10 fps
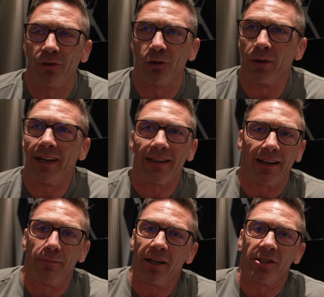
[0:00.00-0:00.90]
Drinks,
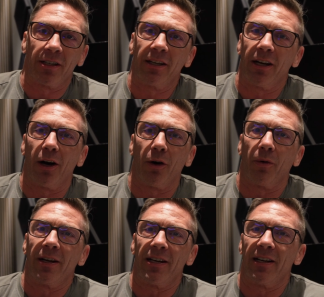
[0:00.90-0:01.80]
I mentioned,
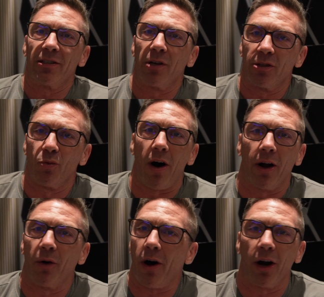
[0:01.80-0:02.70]
is
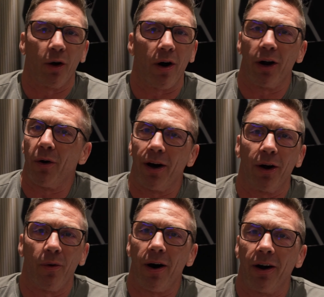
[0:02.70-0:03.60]
water,
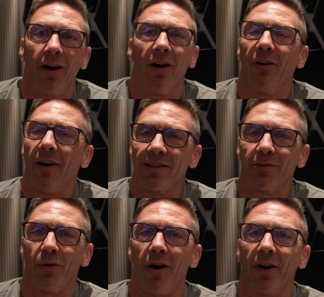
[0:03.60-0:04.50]
lots
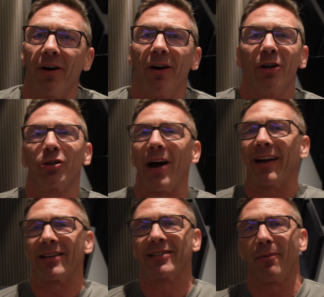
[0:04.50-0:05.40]
of water.
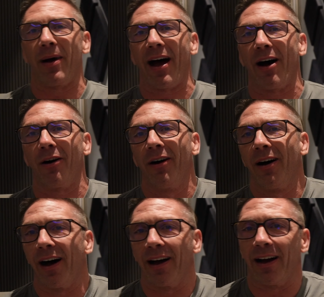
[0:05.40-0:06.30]
Track it somehow.
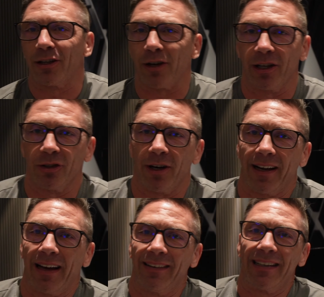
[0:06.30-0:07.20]
I try to
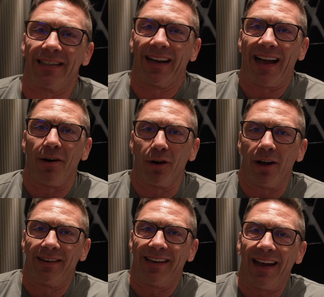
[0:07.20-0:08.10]
drink at least a gallon
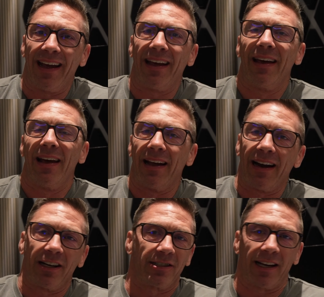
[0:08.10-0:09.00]
a day, and
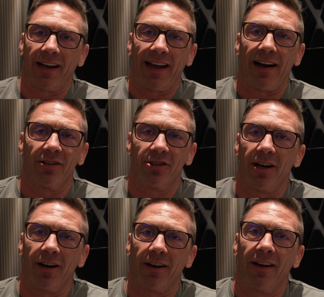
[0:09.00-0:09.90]
I just take a gallon
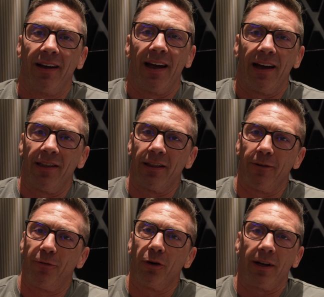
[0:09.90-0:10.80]
jug. And then the
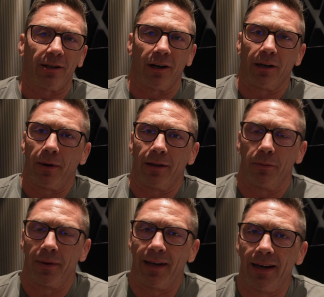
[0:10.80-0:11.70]
food I talked about at
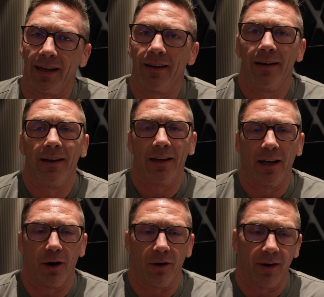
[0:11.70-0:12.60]
the beginning,
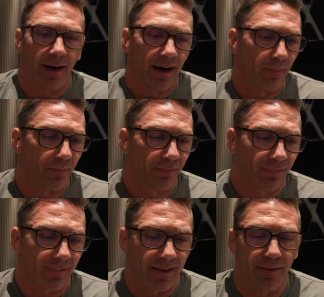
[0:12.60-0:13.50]

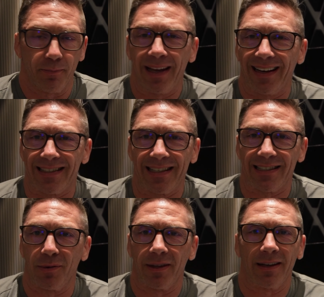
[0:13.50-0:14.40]
being
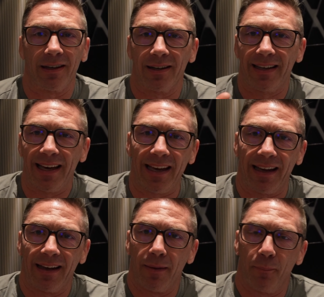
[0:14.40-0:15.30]
consistent with it,
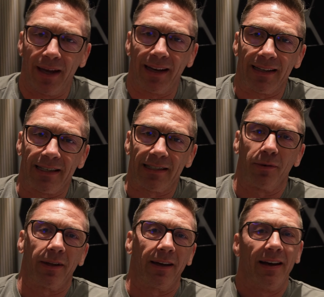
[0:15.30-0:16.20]
key, being consistent
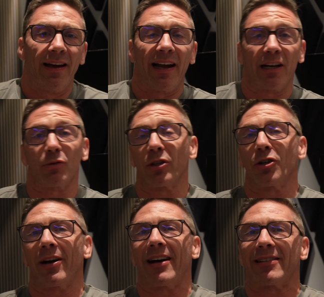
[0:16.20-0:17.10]
with it. And I just want to
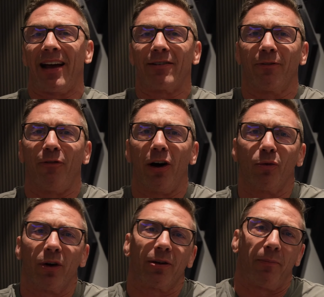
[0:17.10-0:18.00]
show you guys and have some
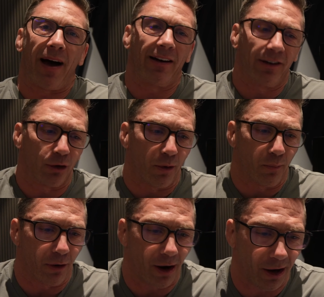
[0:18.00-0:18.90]
fun with my little
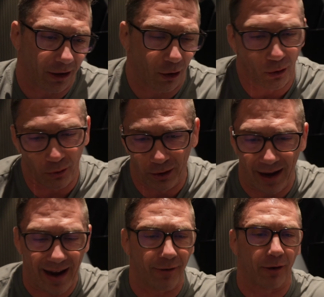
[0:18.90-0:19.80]
blog, or
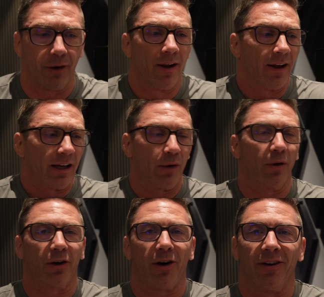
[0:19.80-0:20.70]
whatever, however you
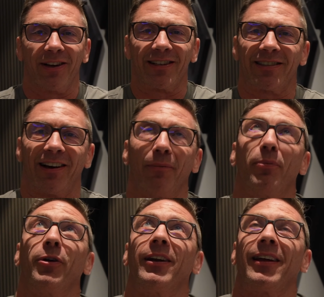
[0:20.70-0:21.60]
want to call this,
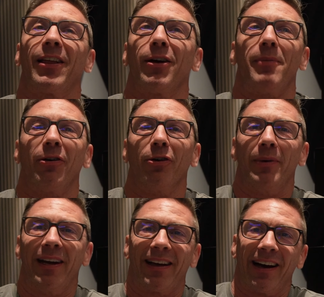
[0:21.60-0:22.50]
putting together my little
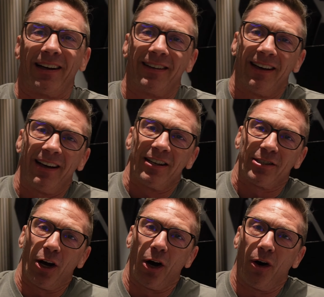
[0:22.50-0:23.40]
mini cut.
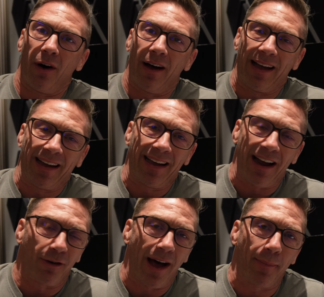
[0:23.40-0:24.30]
So again,
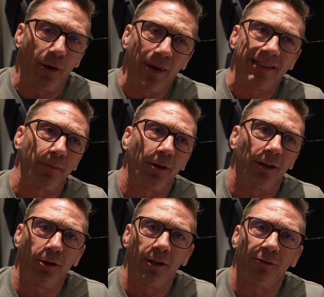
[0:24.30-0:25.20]
I don't know how many weeks I'm going
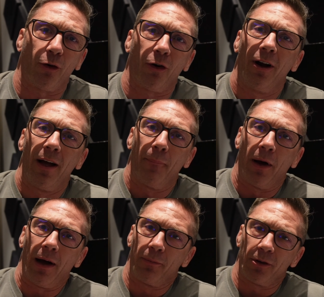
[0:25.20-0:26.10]
to do this for,
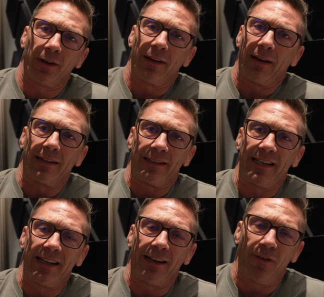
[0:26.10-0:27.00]
but I'm looking at the
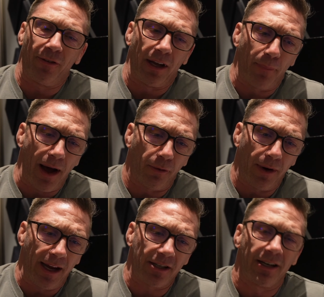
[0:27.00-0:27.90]
10 to 15 pound
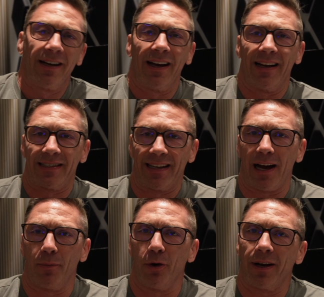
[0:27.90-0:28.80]
range and see
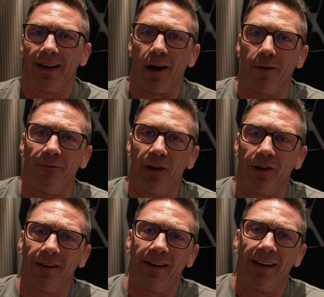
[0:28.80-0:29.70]
how I'm looking, how I'm
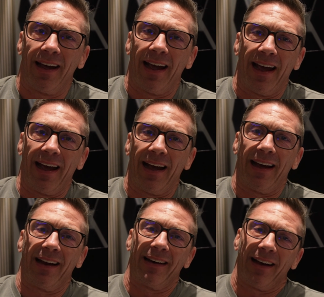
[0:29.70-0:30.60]
feeling,
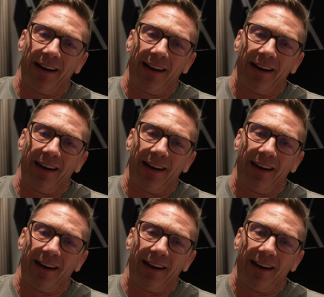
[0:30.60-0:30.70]
and